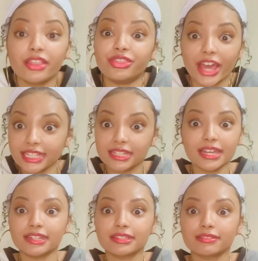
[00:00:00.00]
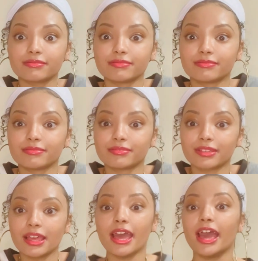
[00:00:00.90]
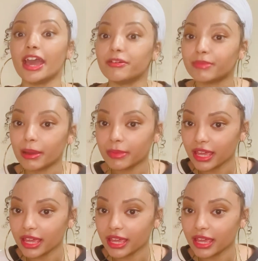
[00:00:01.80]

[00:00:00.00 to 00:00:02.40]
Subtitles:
That's it. If my